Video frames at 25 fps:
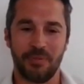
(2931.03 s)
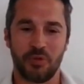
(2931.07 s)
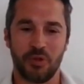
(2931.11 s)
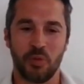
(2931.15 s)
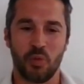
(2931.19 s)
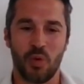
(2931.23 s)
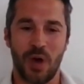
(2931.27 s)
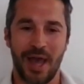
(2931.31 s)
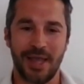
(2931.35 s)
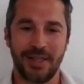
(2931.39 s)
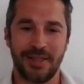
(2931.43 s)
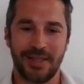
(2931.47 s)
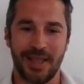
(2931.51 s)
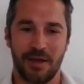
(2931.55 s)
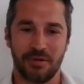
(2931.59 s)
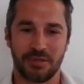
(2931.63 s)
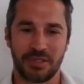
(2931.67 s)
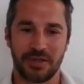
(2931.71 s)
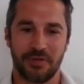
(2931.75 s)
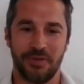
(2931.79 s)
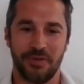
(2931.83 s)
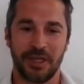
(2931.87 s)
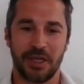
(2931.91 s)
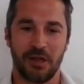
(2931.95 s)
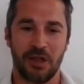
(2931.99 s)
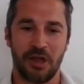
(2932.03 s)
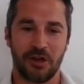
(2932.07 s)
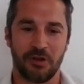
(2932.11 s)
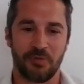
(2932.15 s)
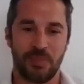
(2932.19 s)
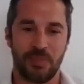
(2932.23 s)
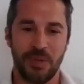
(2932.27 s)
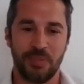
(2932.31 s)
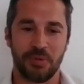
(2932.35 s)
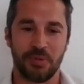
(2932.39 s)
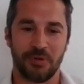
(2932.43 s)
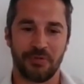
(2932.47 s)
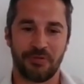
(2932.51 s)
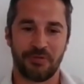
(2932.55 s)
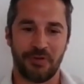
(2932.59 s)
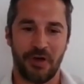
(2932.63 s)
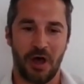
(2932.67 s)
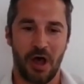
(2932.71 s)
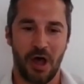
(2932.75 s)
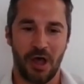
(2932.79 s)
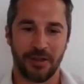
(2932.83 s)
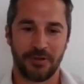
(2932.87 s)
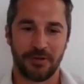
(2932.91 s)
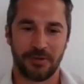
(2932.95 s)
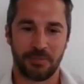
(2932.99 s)
to the White House, I think a lot of people
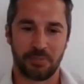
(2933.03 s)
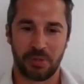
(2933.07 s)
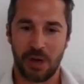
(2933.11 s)
thought,